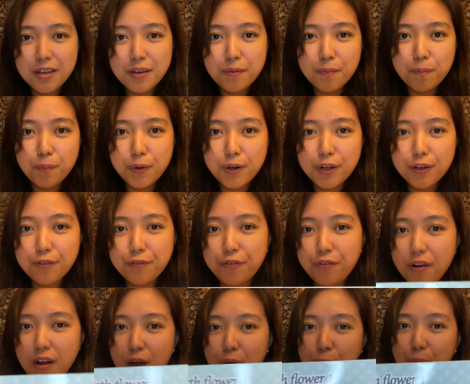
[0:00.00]
bird
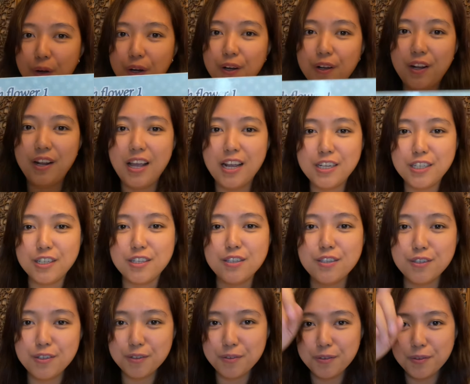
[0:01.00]
flower collection.
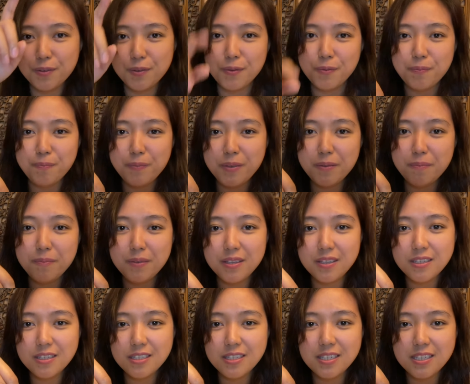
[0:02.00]
So
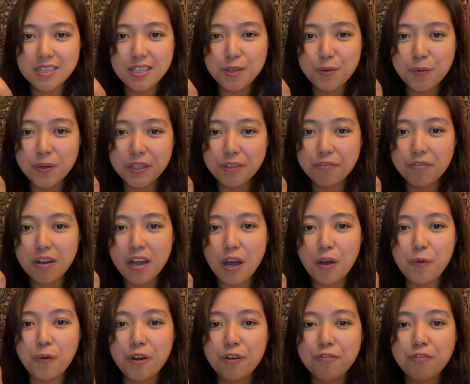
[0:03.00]
maybe see what
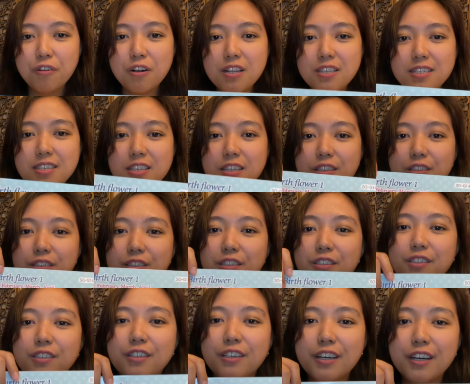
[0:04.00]
flower falls into
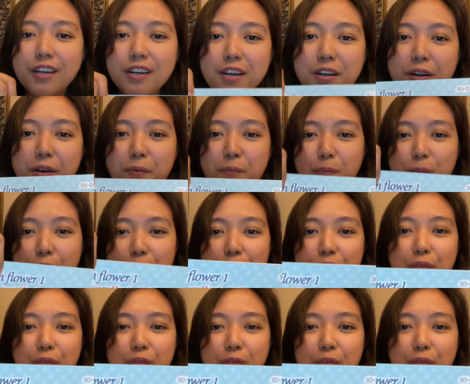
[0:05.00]
your birth